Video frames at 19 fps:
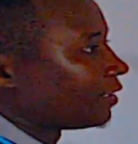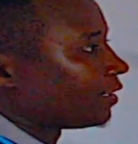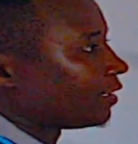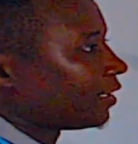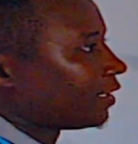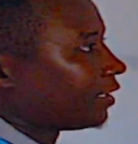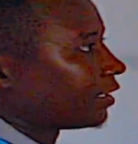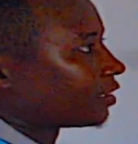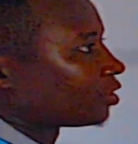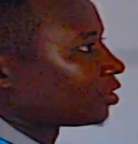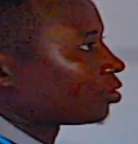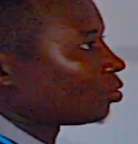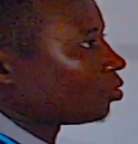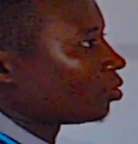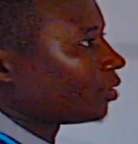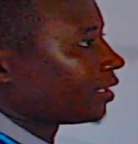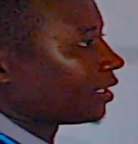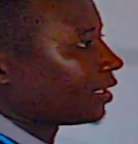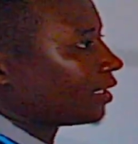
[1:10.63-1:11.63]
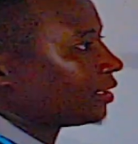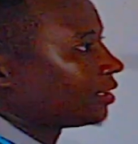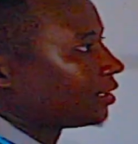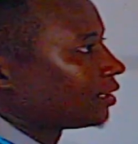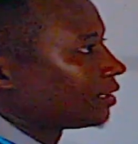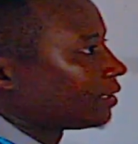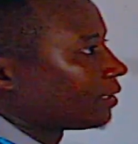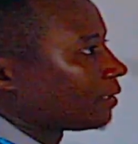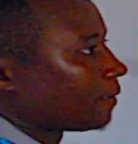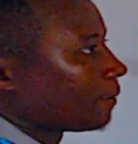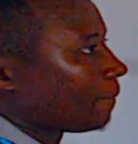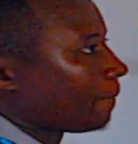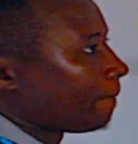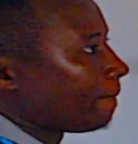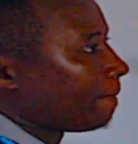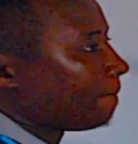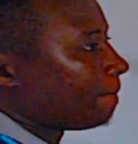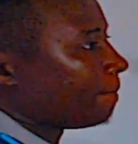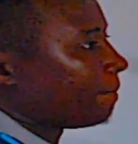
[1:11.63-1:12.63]
x squared
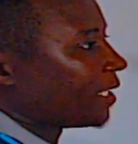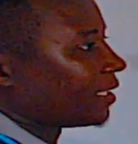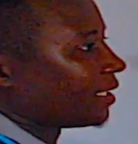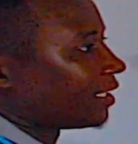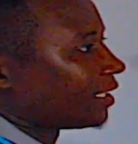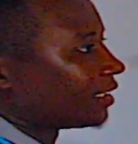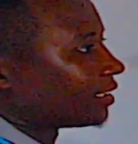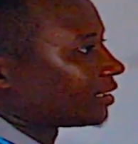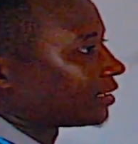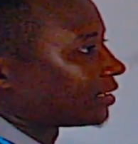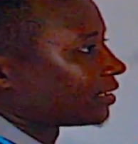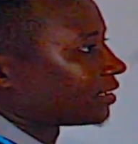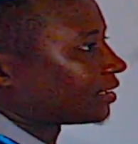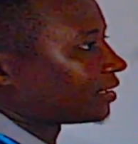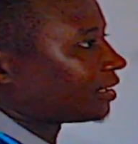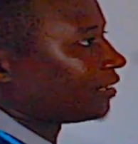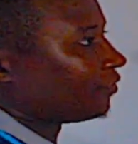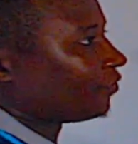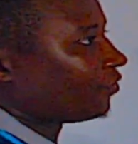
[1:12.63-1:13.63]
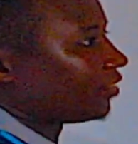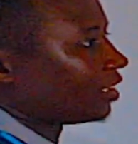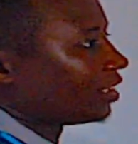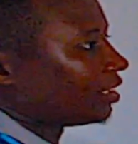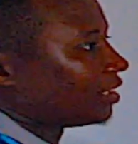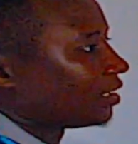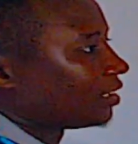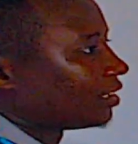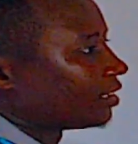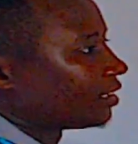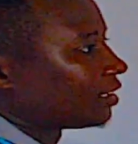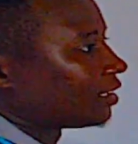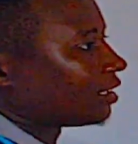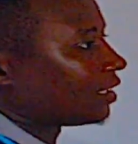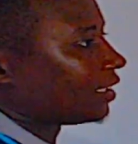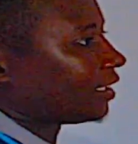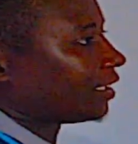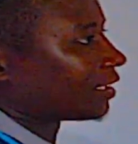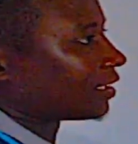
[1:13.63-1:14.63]
minus
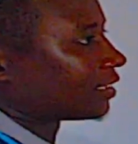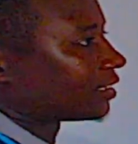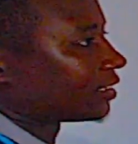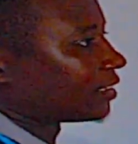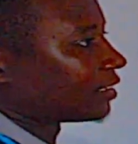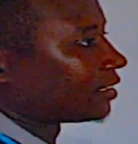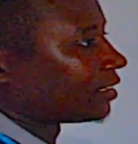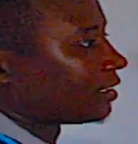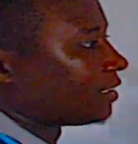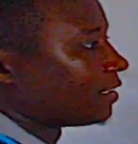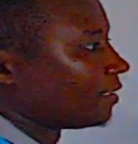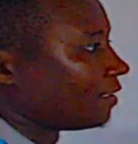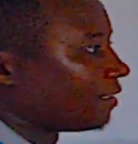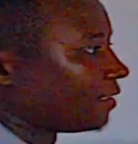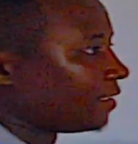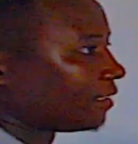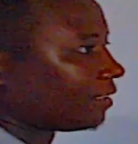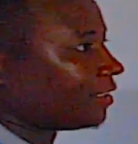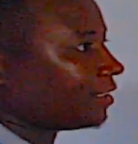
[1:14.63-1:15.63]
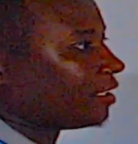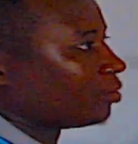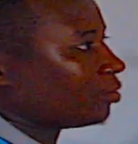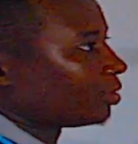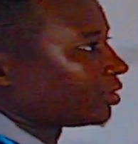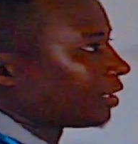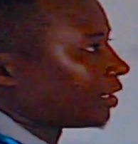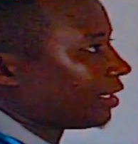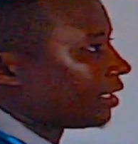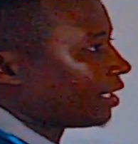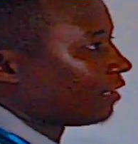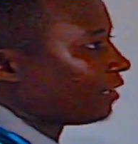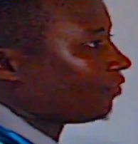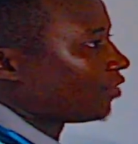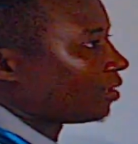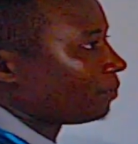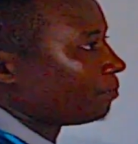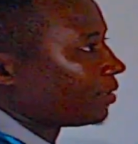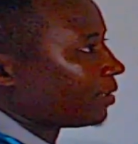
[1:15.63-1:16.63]
7x. Then we shall have our
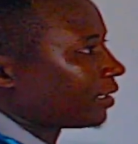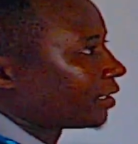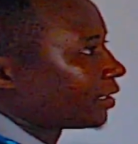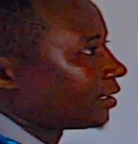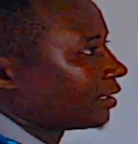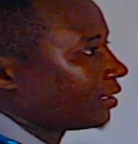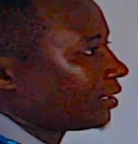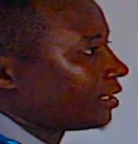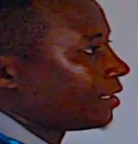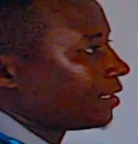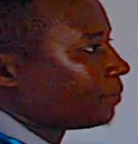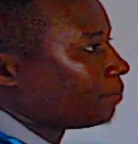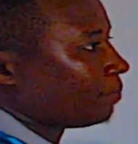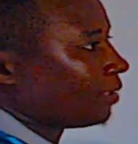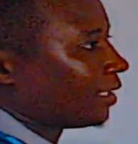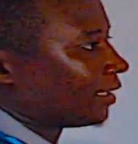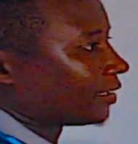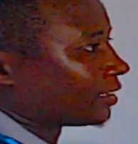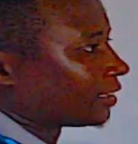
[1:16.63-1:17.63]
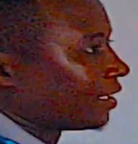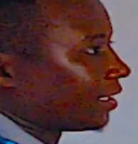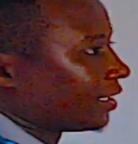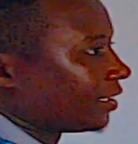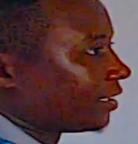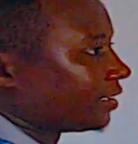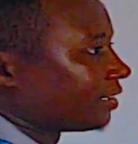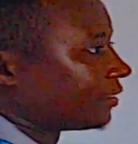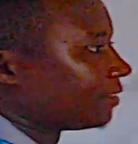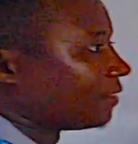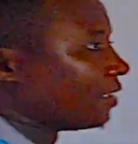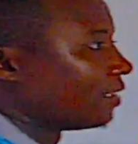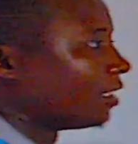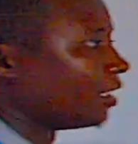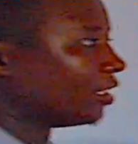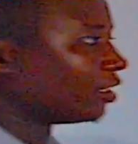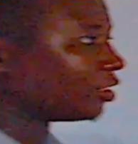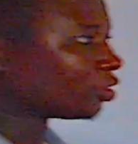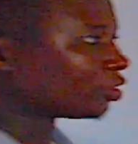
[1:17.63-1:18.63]
bracket, then plus 9.
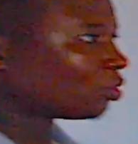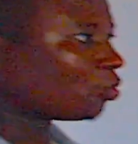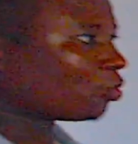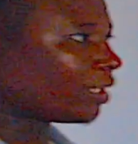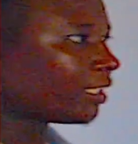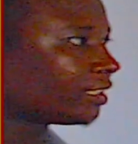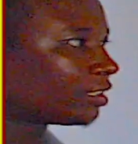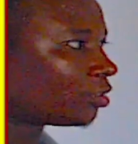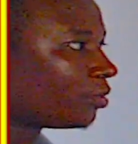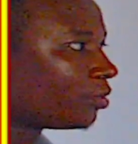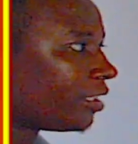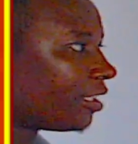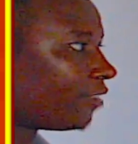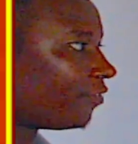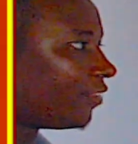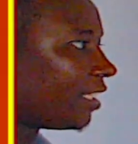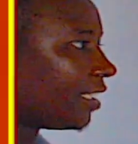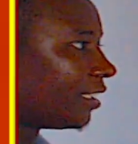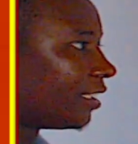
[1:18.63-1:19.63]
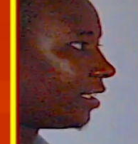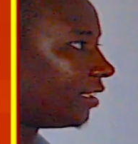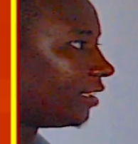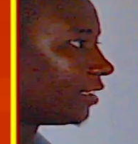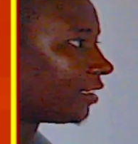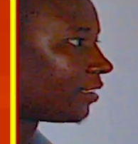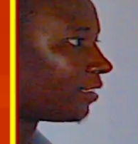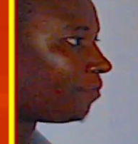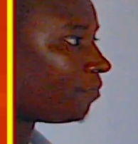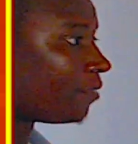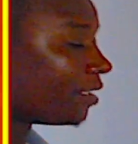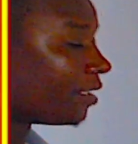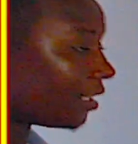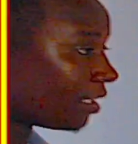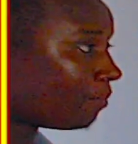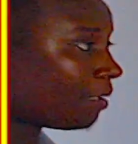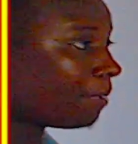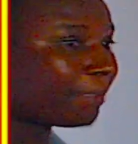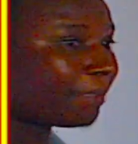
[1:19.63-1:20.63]
So once we have done this,
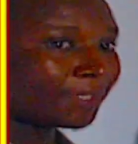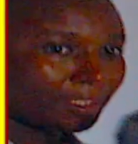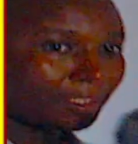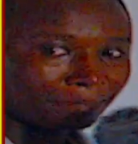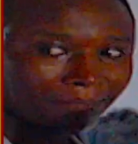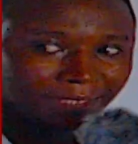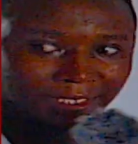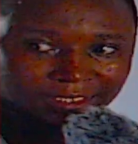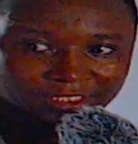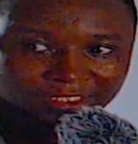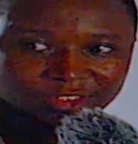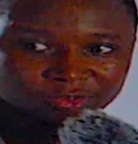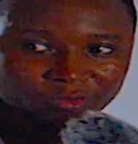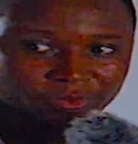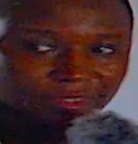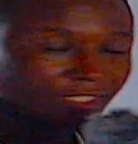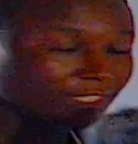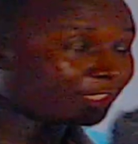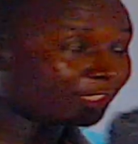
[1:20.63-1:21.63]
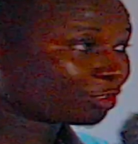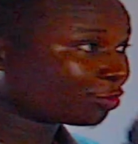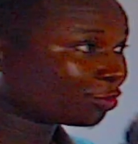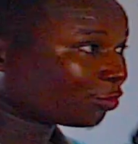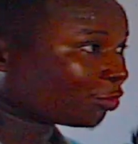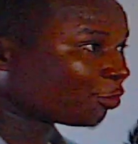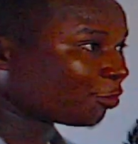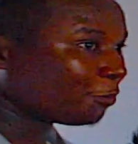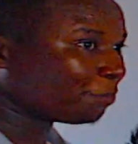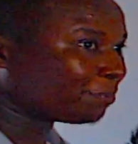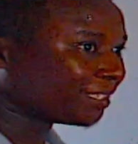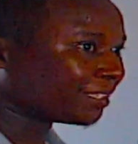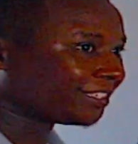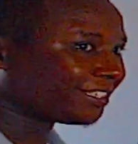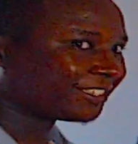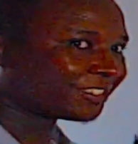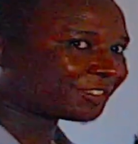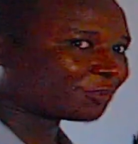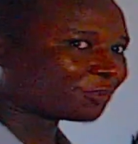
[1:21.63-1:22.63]
remember the part that we need to complete
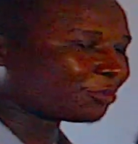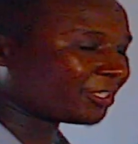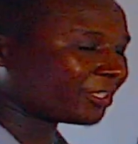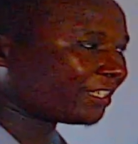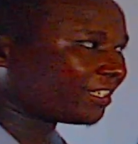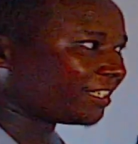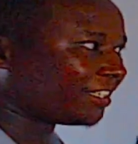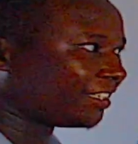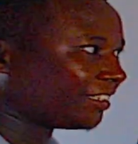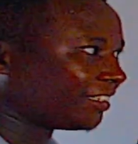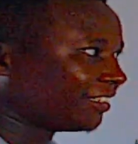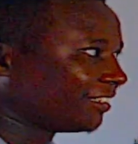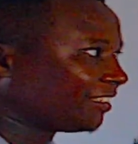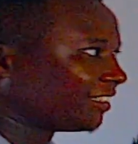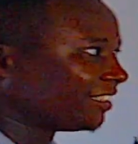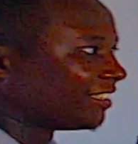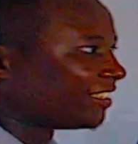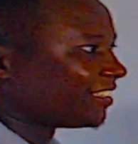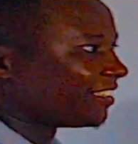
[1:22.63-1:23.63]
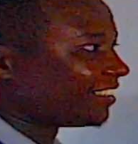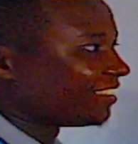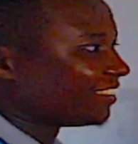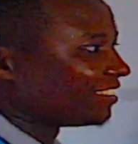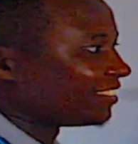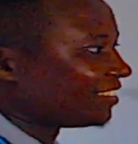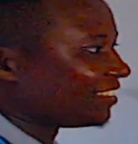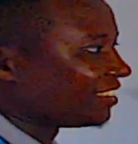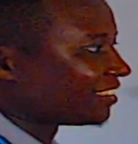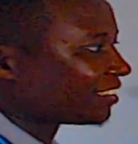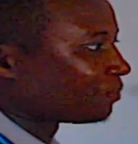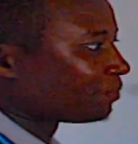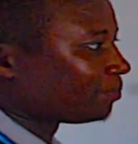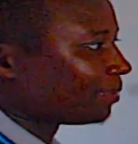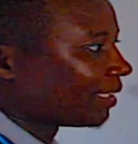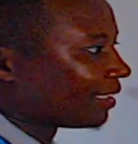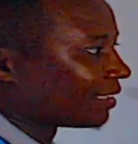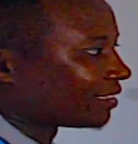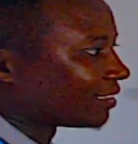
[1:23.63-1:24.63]
the square here is this
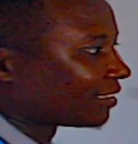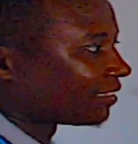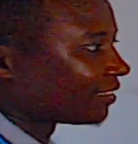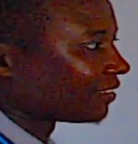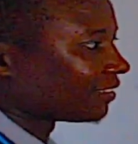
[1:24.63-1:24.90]
part